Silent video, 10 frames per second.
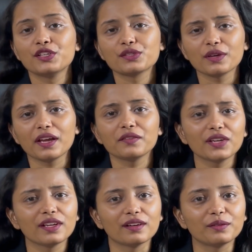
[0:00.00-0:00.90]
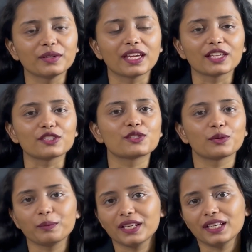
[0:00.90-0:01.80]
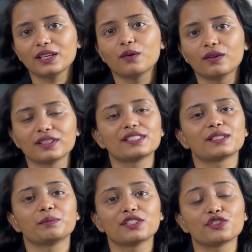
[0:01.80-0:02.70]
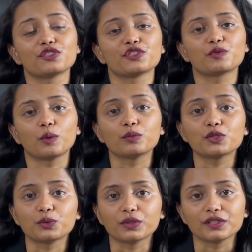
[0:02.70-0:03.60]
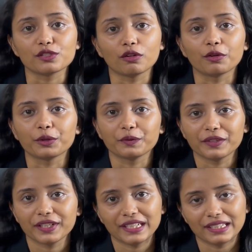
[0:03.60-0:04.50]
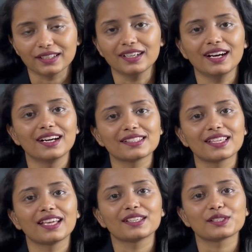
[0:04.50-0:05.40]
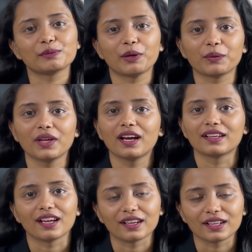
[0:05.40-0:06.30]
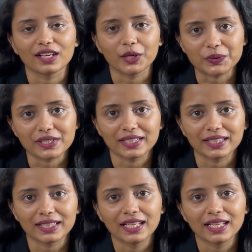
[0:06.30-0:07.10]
So every year we get so many calls and messages from students all over India asking us about the Haryana Counselling.